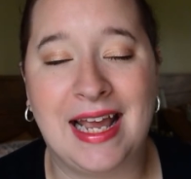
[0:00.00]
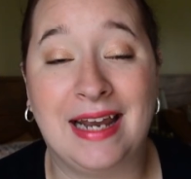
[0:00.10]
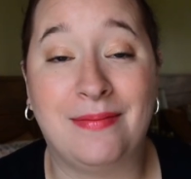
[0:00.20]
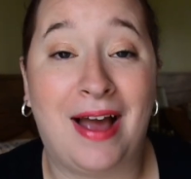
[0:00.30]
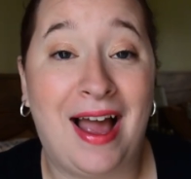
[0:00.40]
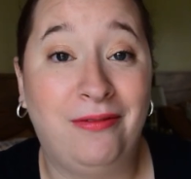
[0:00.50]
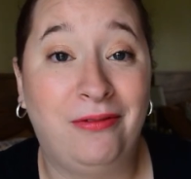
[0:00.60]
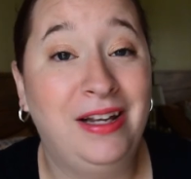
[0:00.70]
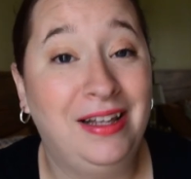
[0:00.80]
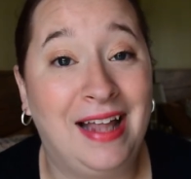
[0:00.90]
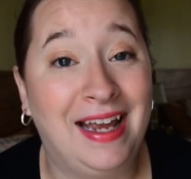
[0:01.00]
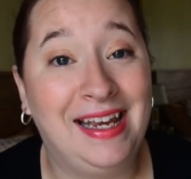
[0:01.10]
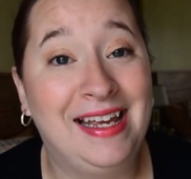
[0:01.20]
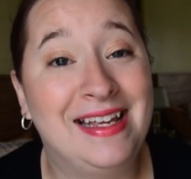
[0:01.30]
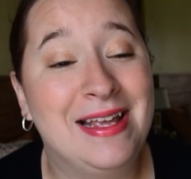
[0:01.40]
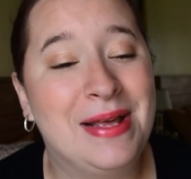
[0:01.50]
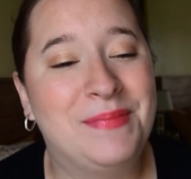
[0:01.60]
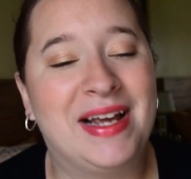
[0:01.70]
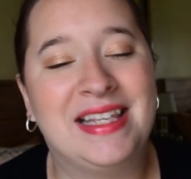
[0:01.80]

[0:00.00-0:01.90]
and I really like it. My